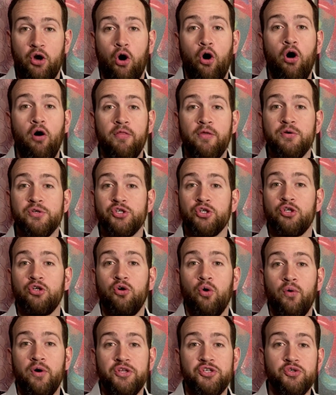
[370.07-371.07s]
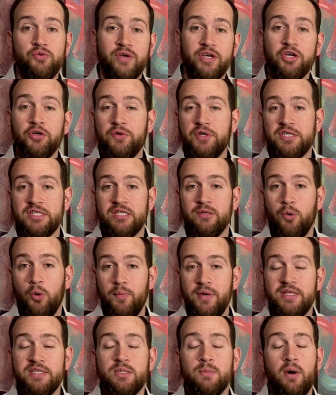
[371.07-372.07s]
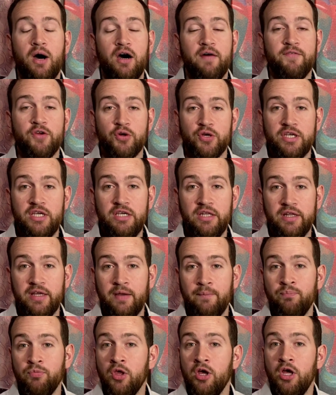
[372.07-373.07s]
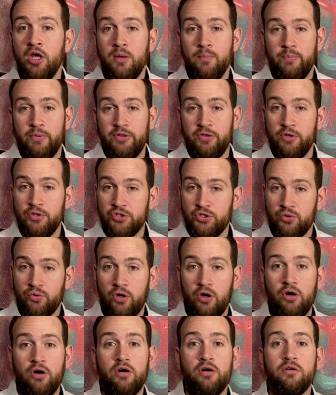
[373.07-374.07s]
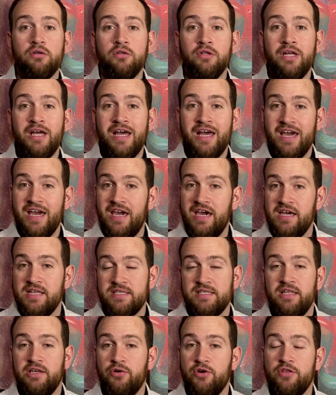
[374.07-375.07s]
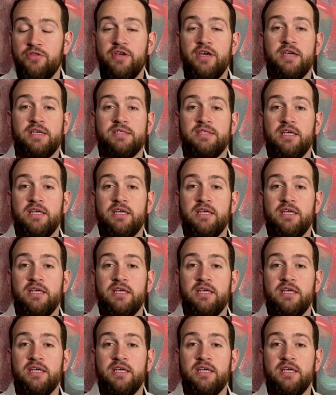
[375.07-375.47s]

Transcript: All those are going to increase the momentum of your healing, but those are all ancillary things.